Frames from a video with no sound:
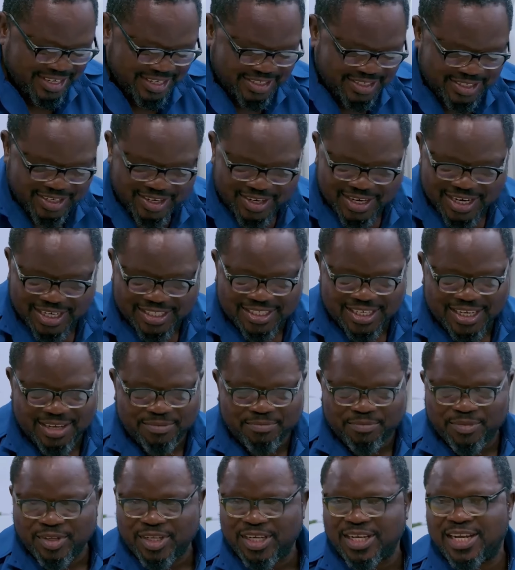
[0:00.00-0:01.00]
It's all right.
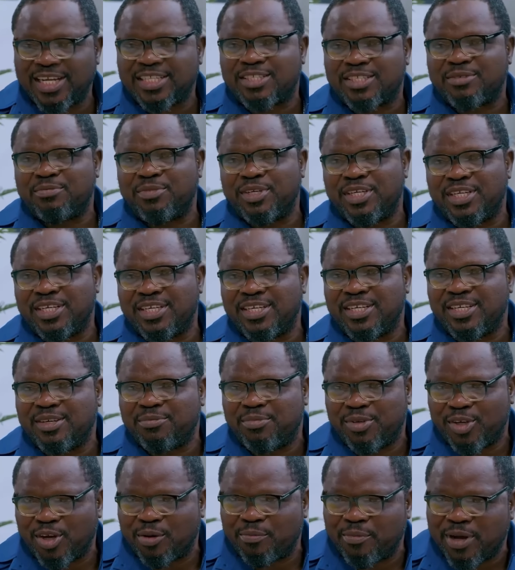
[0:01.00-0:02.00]
Let me
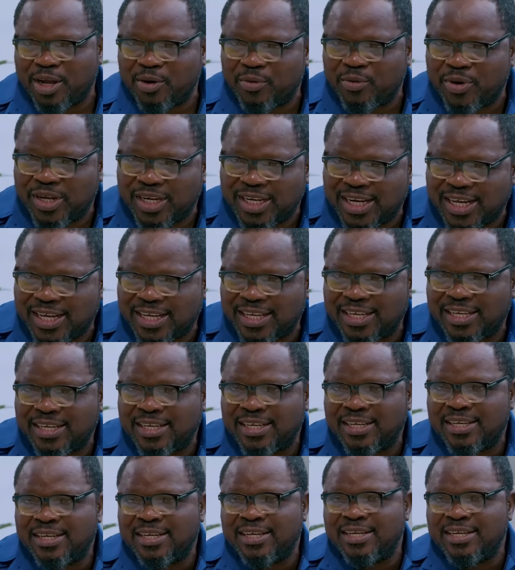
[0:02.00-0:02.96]
be on my way now.